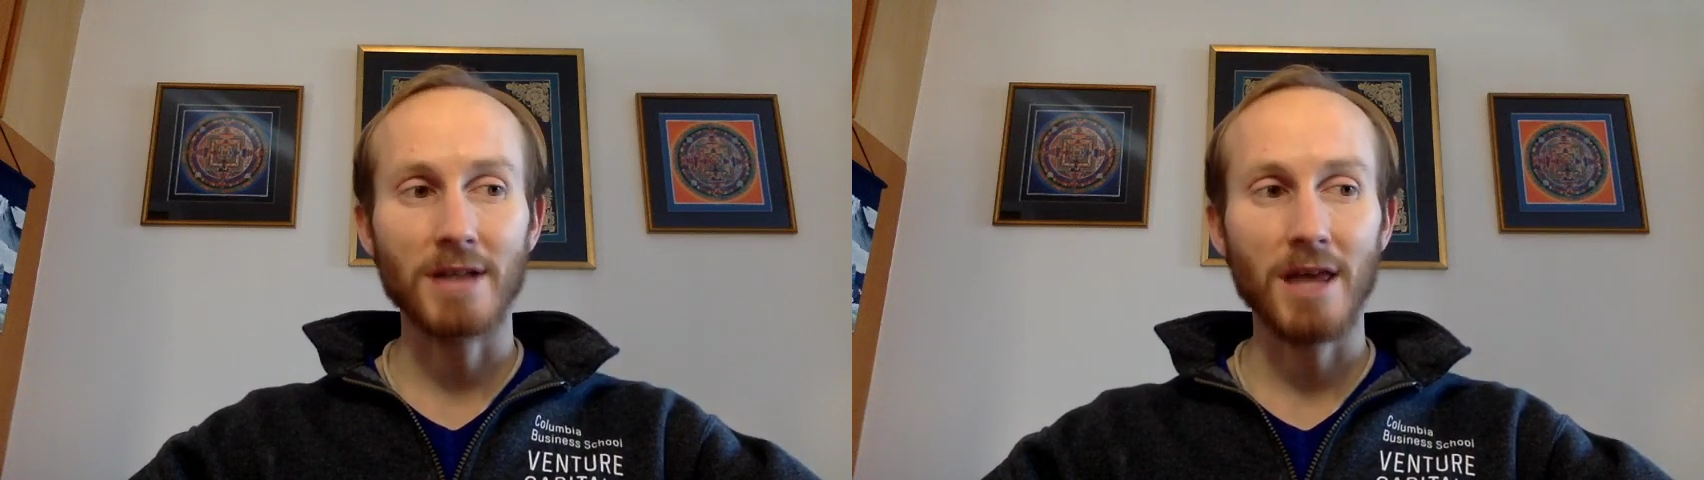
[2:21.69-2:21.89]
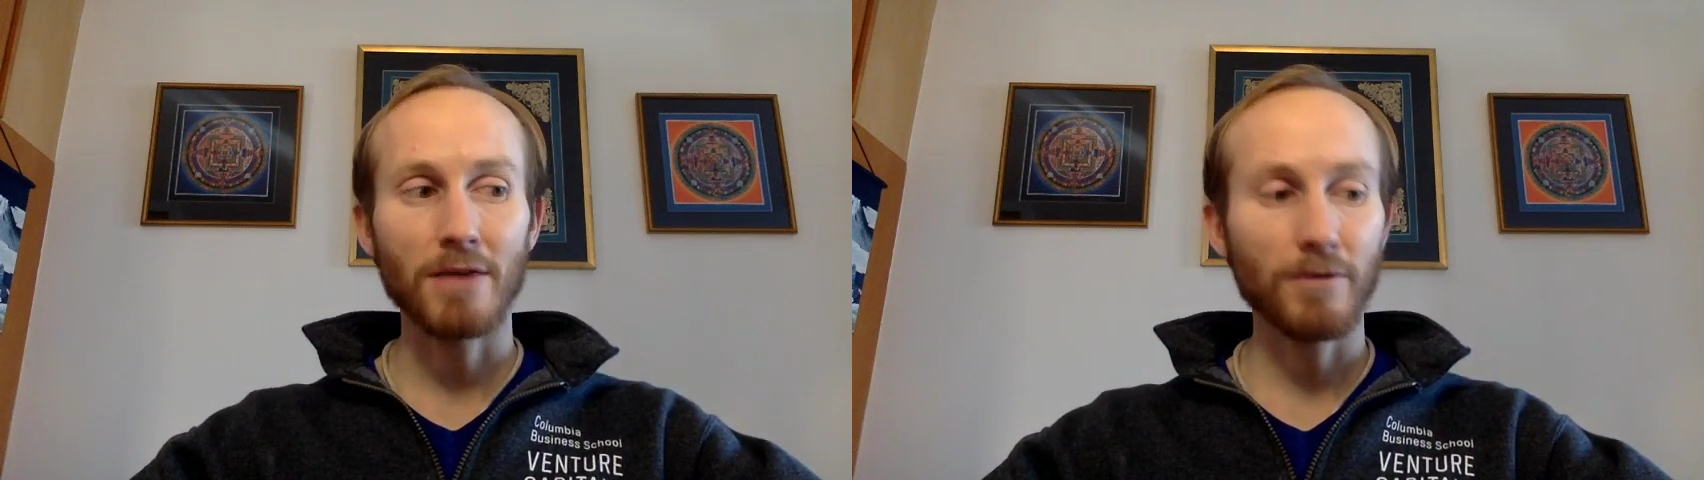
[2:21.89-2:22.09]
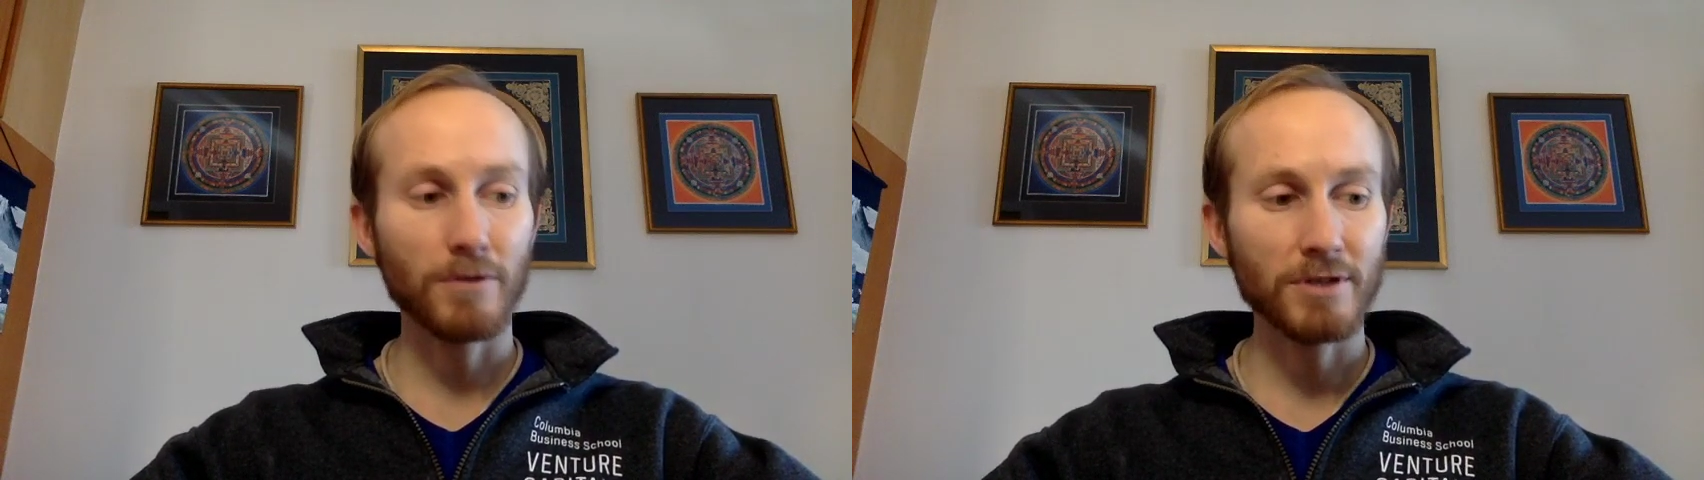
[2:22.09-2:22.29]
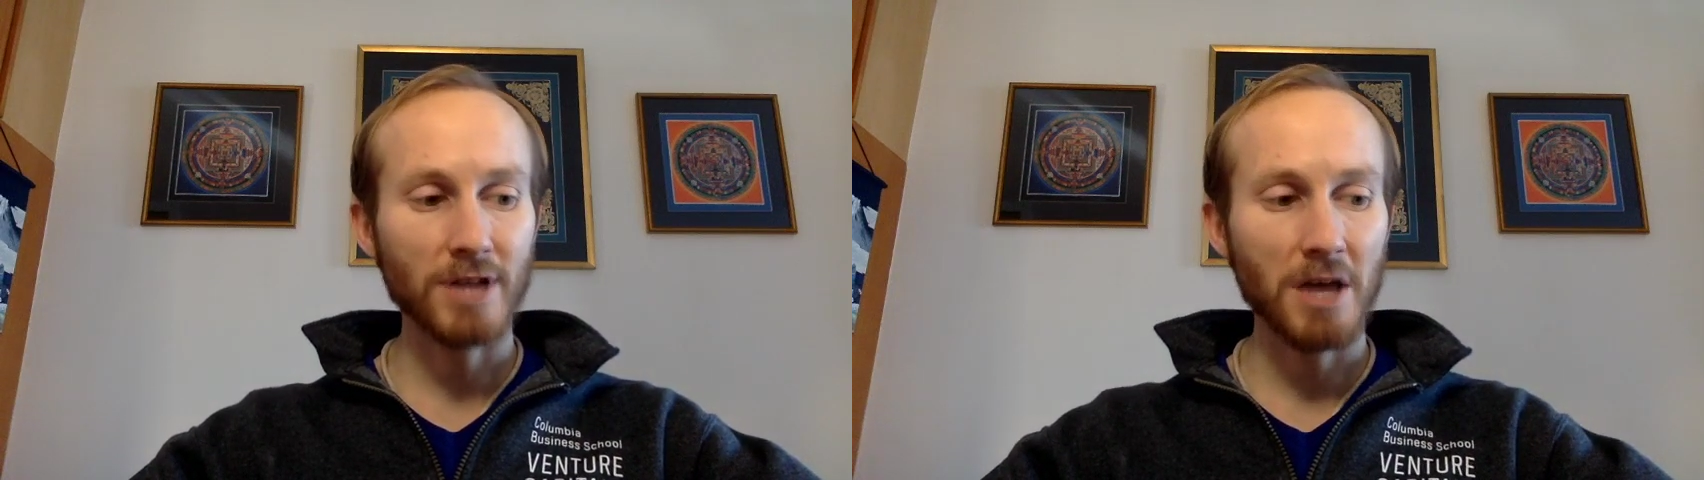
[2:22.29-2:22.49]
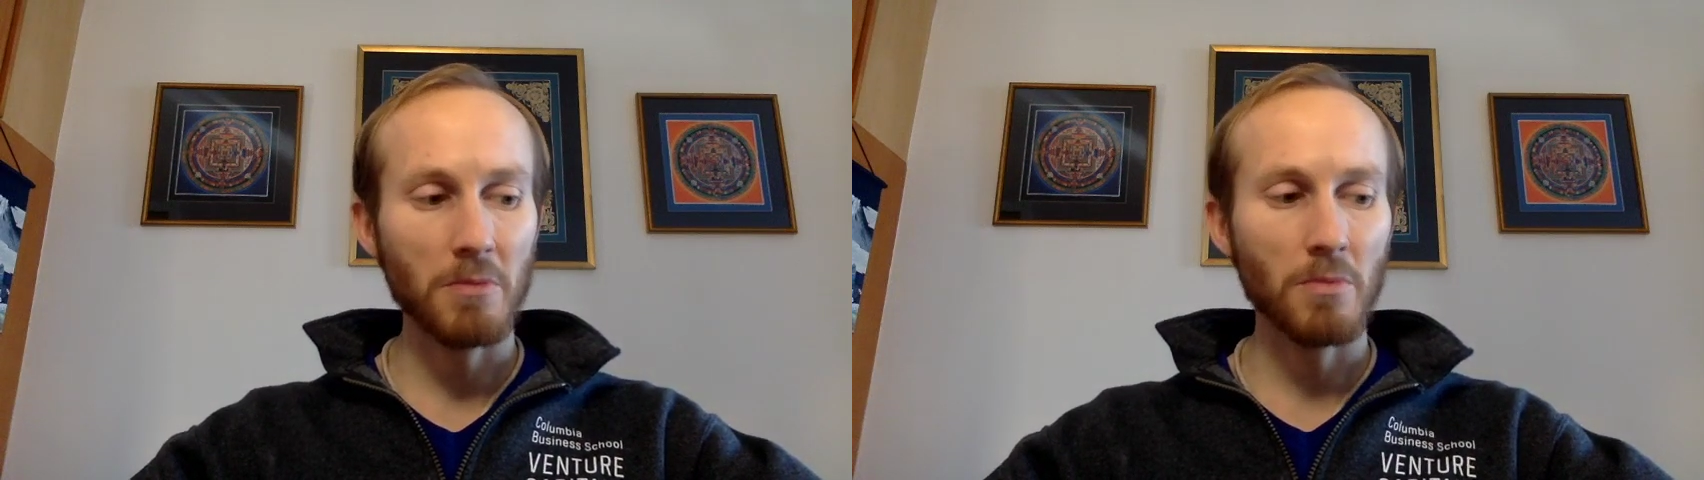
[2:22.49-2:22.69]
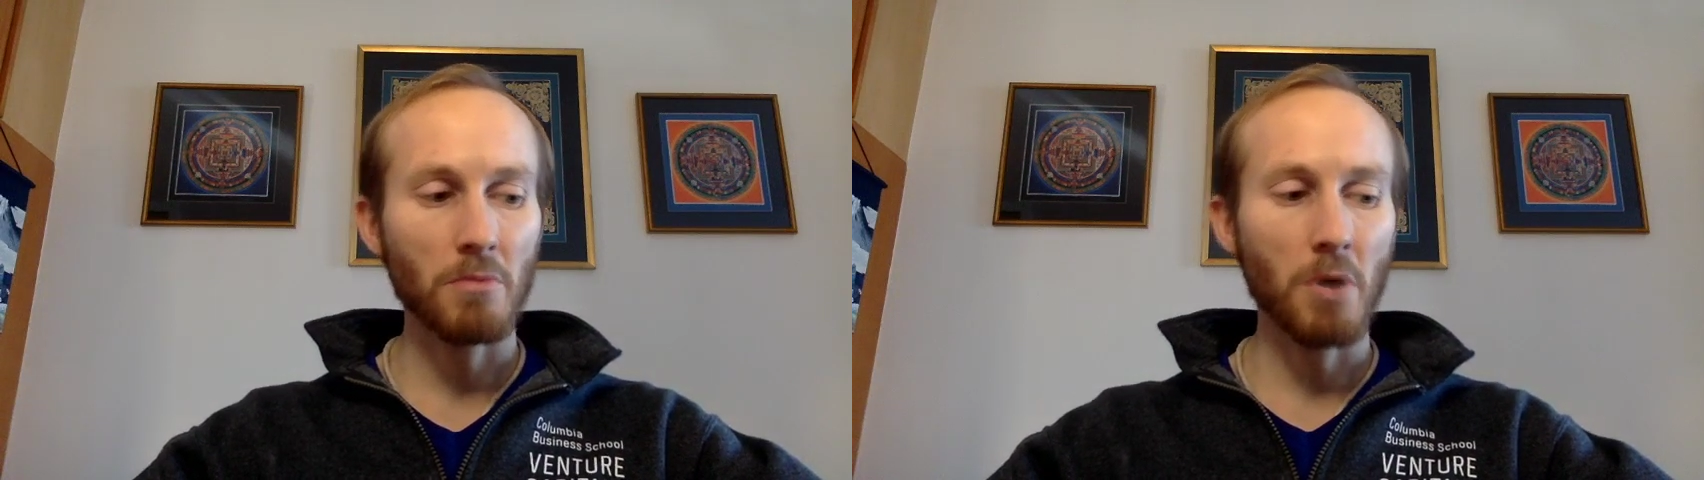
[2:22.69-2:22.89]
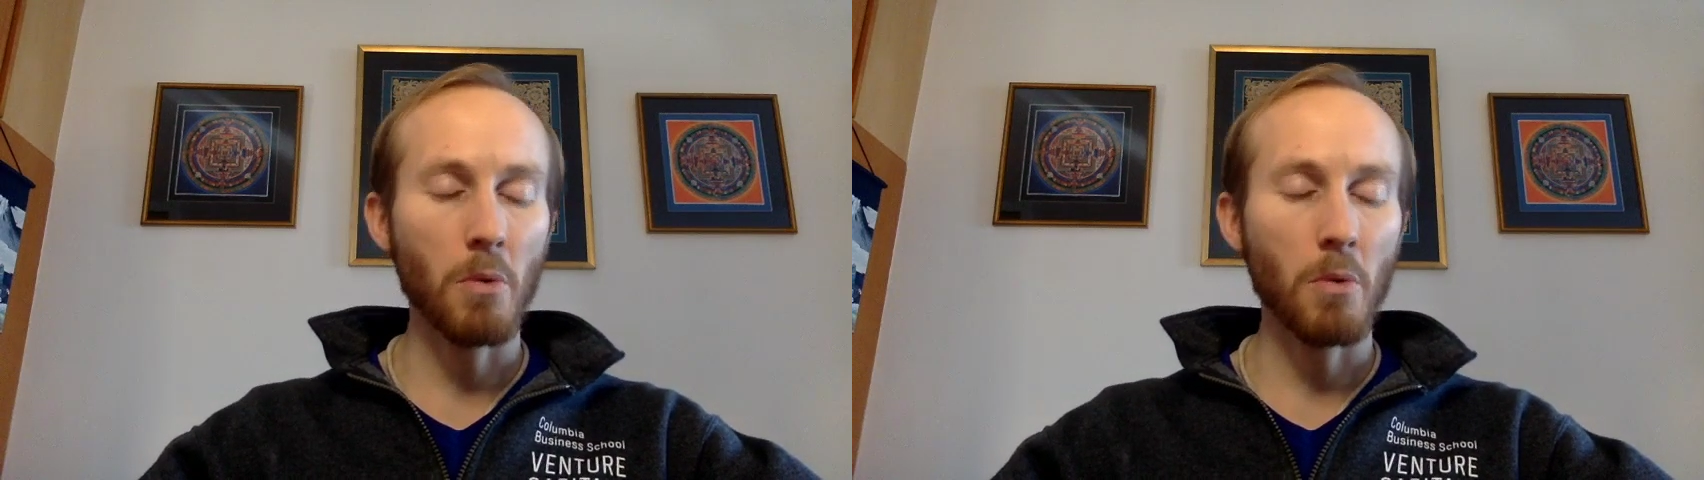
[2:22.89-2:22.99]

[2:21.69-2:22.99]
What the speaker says: and the first time I